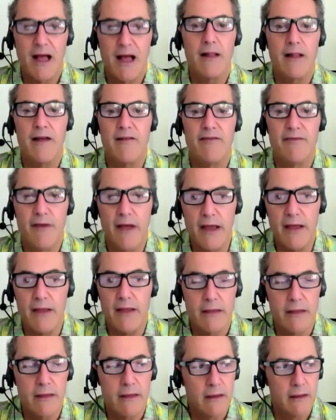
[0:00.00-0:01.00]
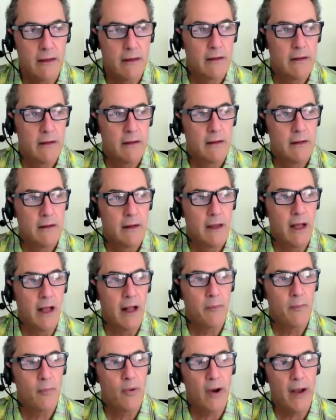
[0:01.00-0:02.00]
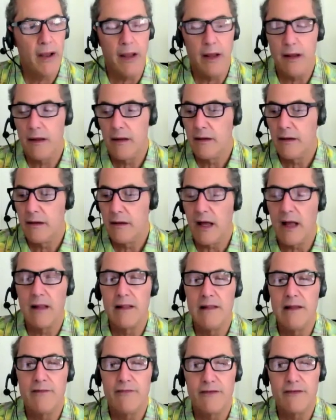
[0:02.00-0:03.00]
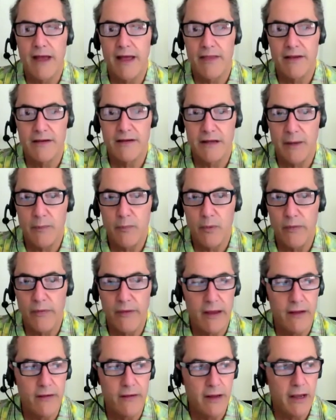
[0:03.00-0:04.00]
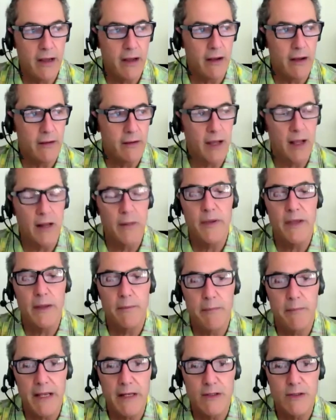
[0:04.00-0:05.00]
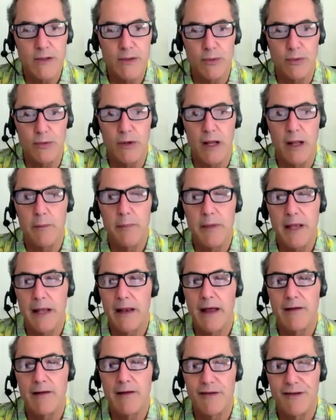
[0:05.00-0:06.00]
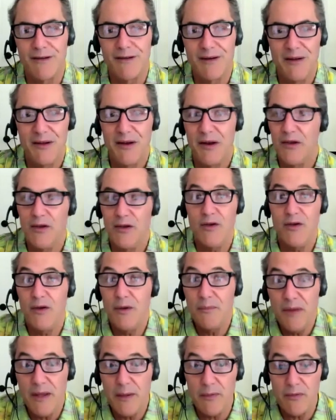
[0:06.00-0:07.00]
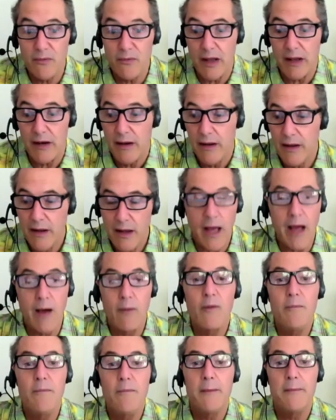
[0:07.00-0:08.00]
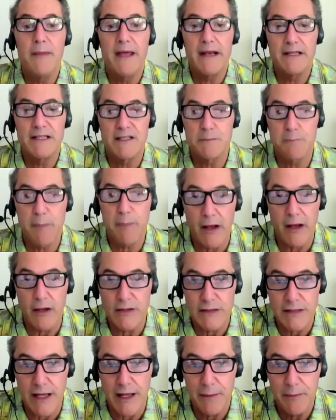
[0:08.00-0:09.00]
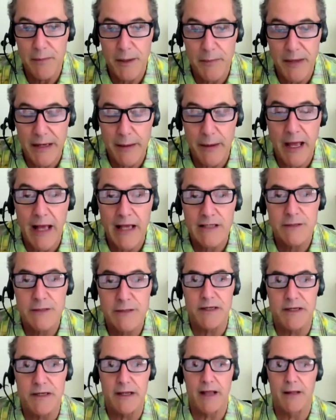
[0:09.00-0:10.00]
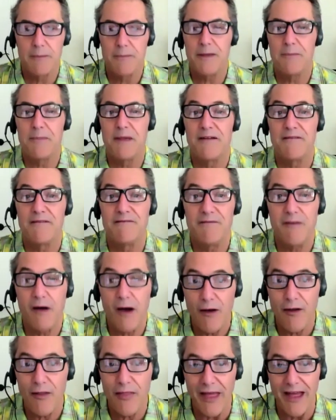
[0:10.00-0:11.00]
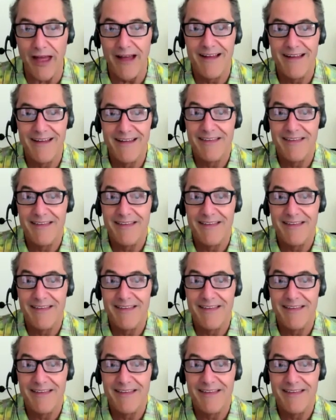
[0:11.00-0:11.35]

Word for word: I'll have faith. I'll pray. I'll lift others up when they're down. I'll be a mentor. I'll be a lifelong learner. You know, people write, I will be a better spouse. I'll be a better husband. I'll be a better father.